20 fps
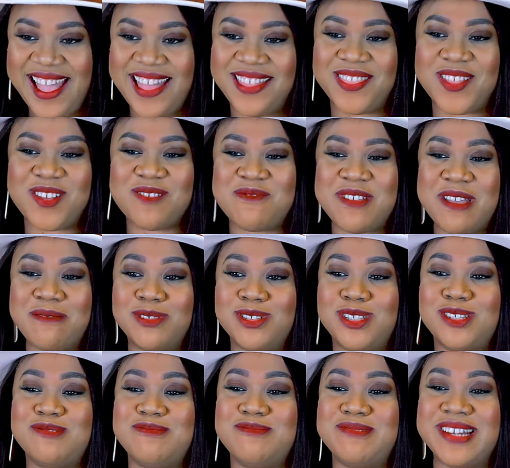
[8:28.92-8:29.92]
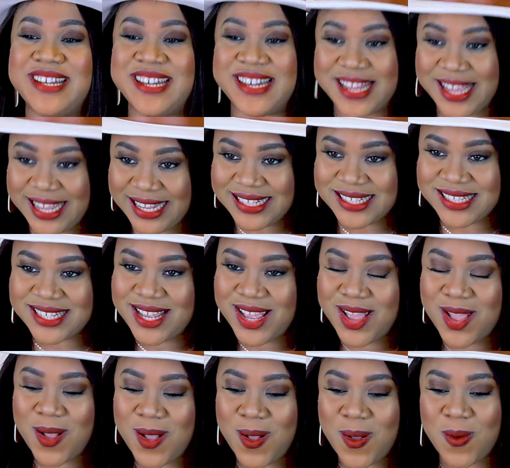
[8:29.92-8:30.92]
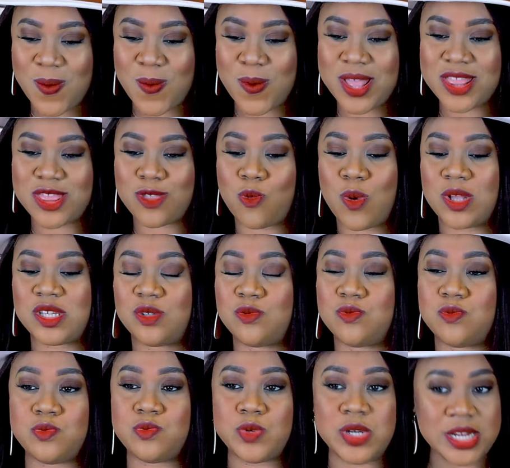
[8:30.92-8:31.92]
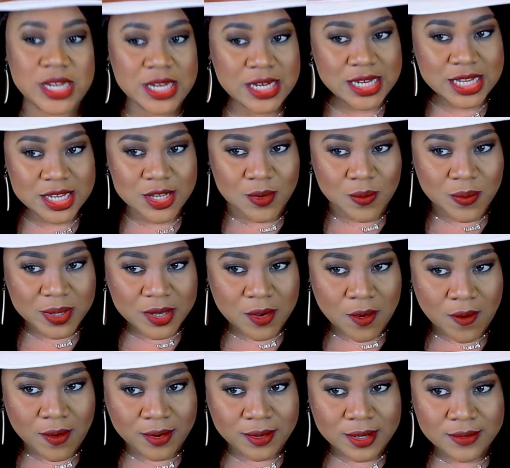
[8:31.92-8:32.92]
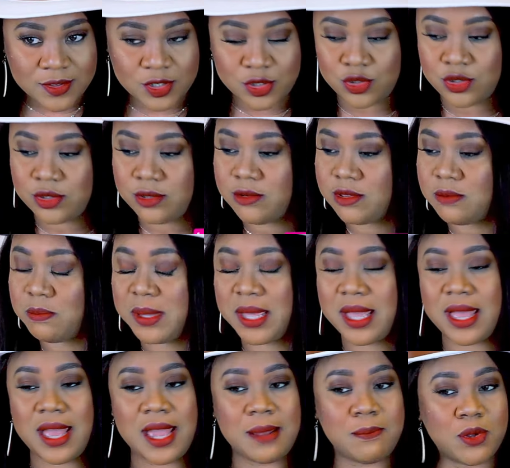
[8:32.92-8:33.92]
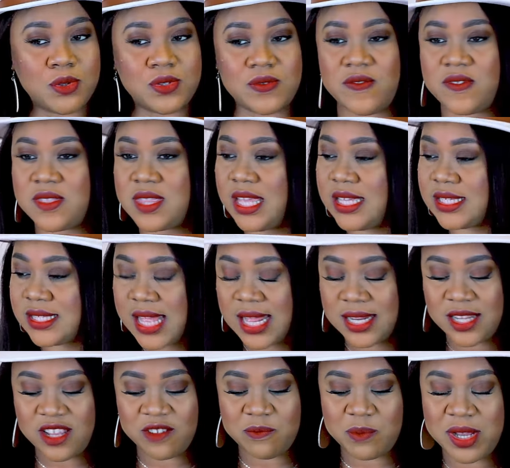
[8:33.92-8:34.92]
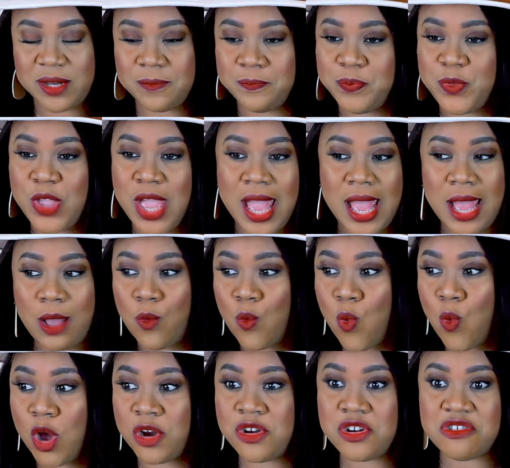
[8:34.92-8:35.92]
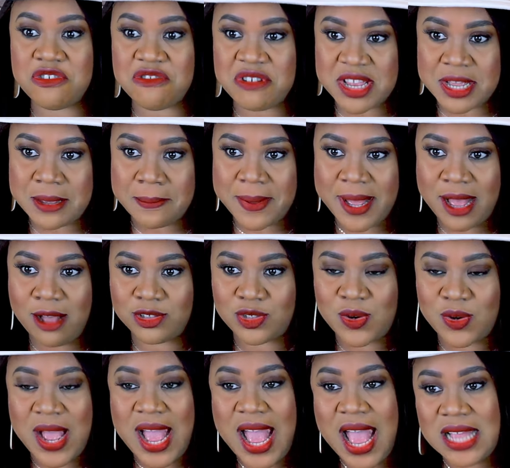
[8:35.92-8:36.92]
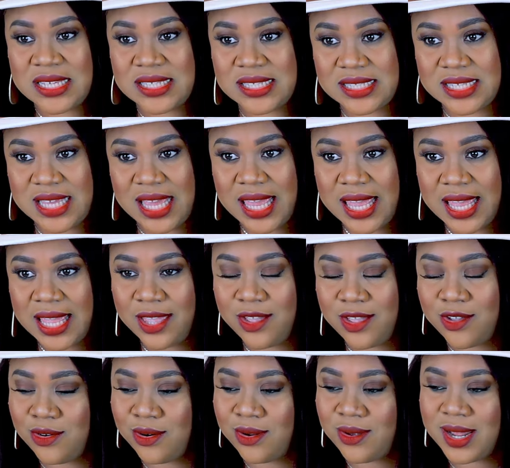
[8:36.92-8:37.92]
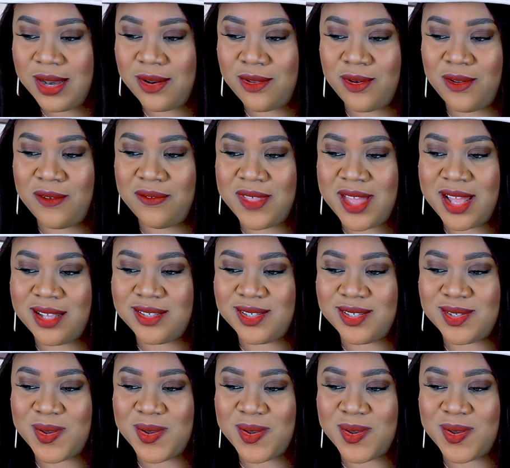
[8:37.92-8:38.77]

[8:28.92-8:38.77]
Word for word: and they'll be able to relate with what's really going on, the truth behind most of the things that they've been wondering about or asking, you know, and all of that.